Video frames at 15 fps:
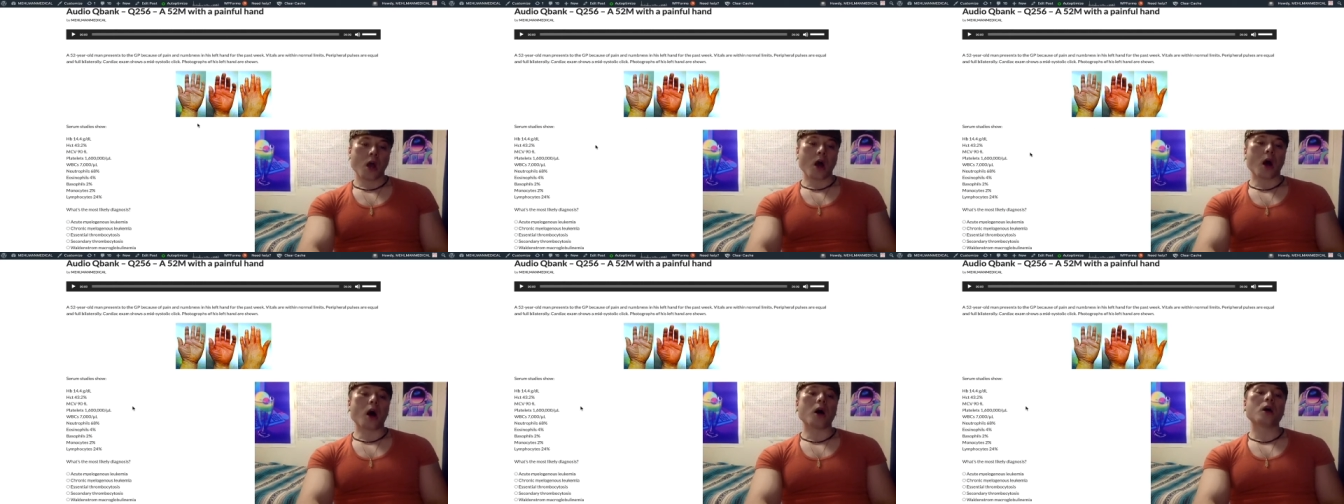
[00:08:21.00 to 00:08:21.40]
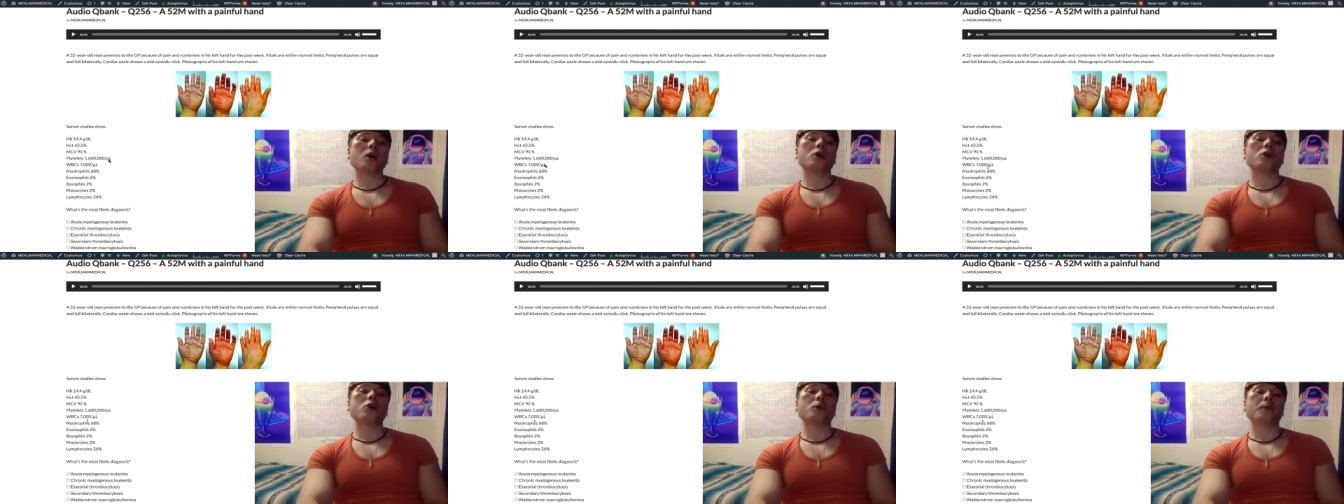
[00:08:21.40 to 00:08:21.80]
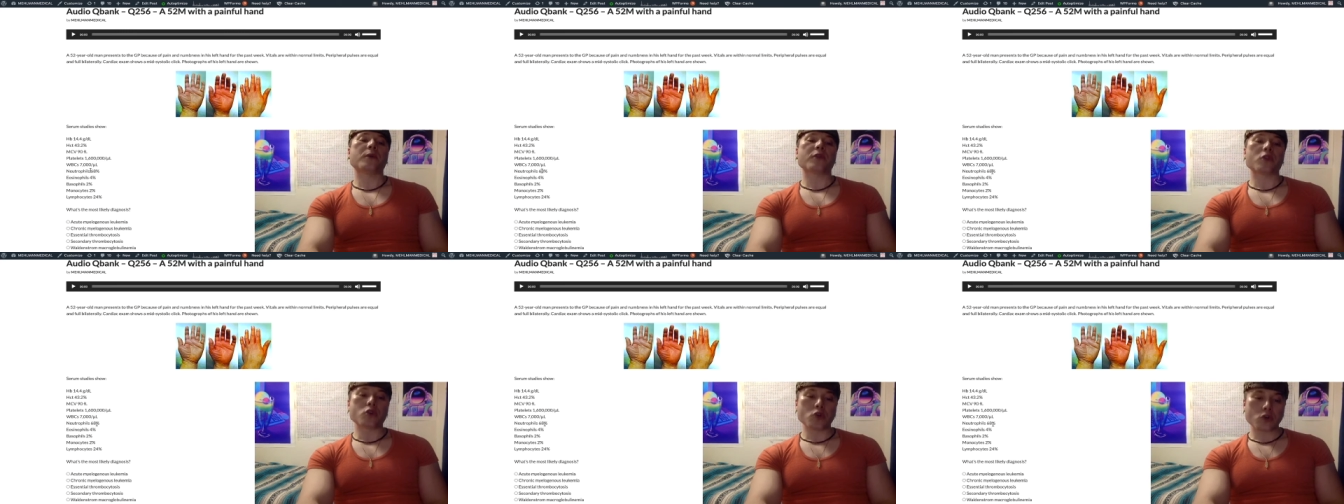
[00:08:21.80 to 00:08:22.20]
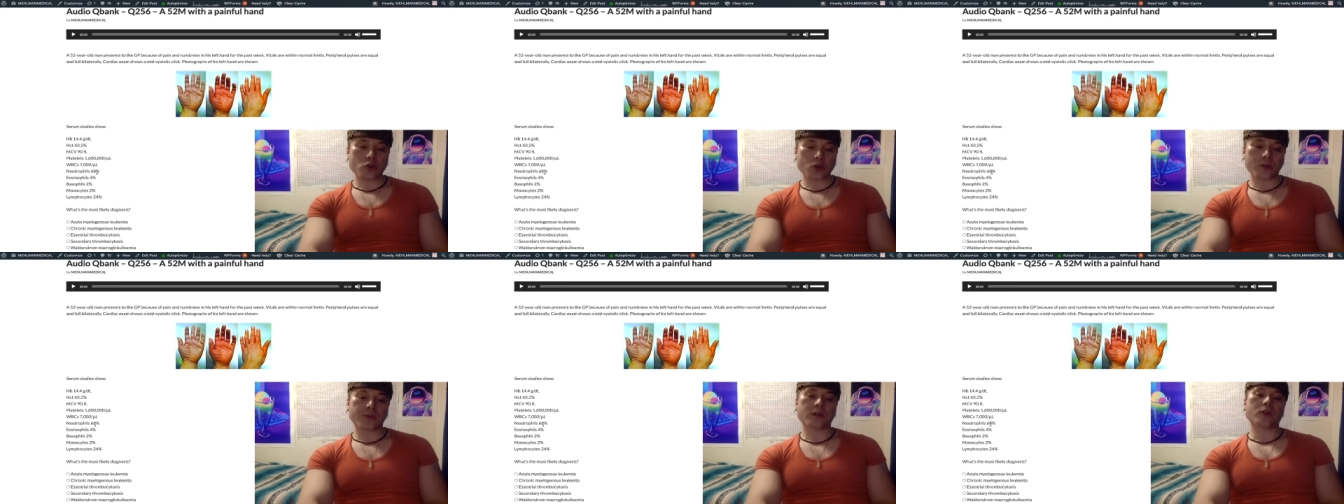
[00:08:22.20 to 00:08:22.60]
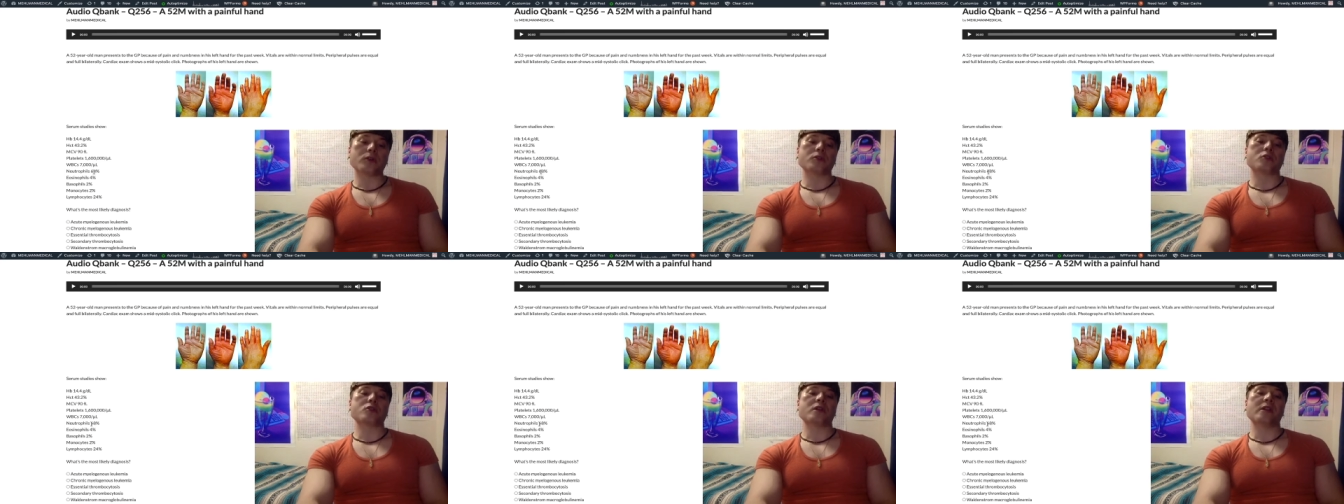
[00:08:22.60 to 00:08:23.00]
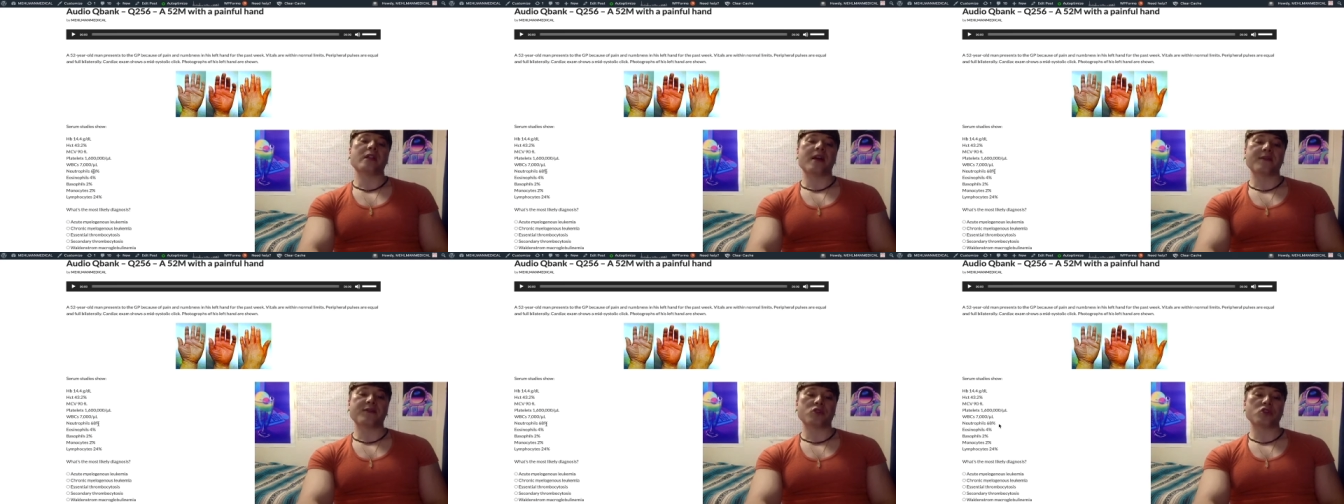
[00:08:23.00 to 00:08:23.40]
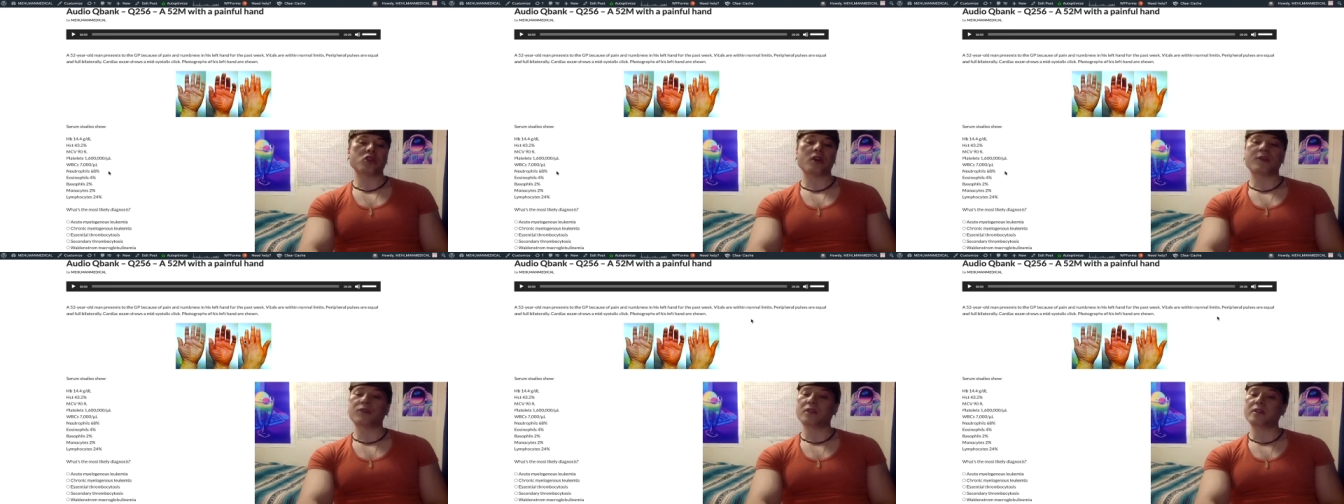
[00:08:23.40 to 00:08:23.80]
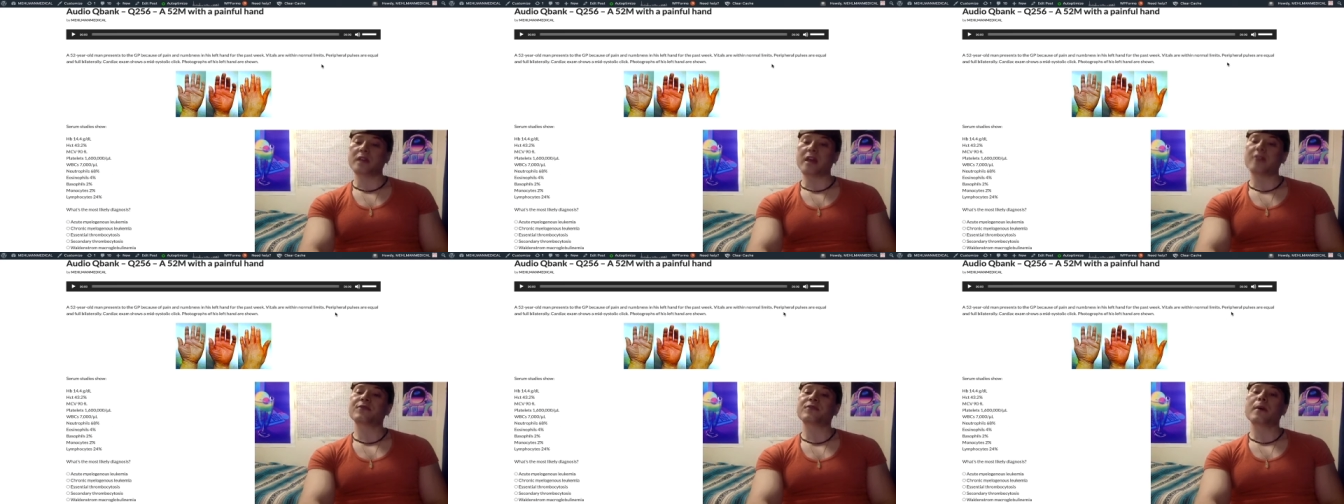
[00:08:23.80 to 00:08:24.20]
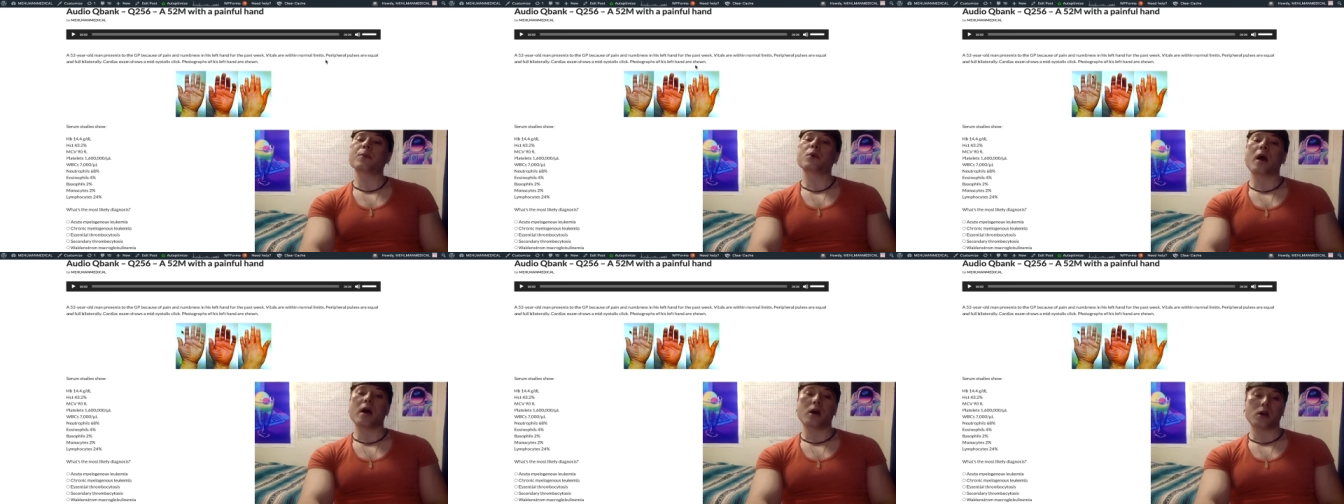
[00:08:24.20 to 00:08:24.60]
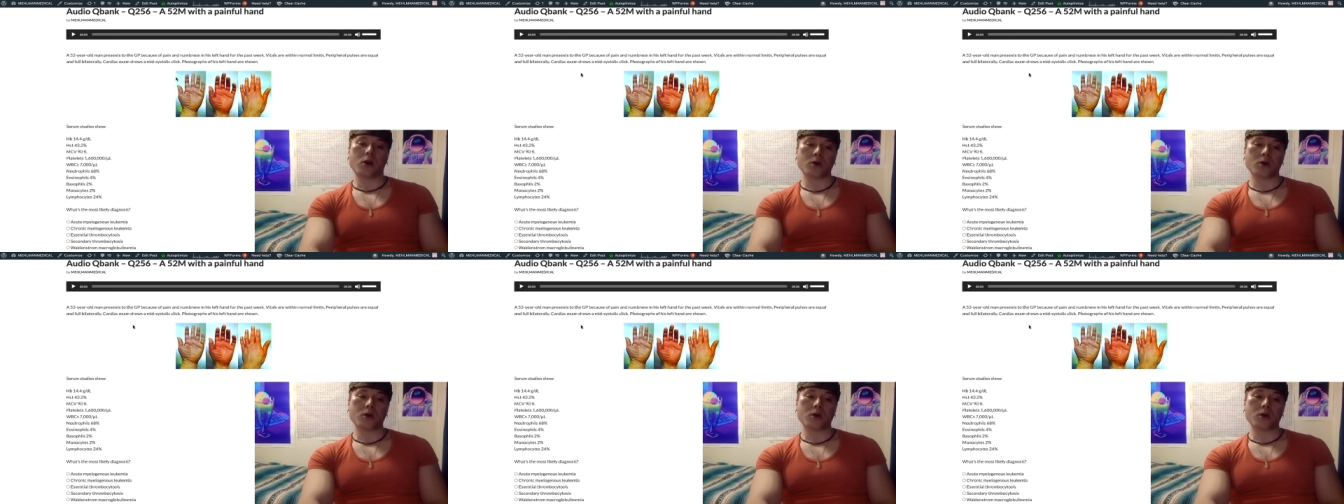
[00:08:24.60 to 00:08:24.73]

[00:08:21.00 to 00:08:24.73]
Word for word: Oh, but the neutrophils, there's a left shift. He's afebrile.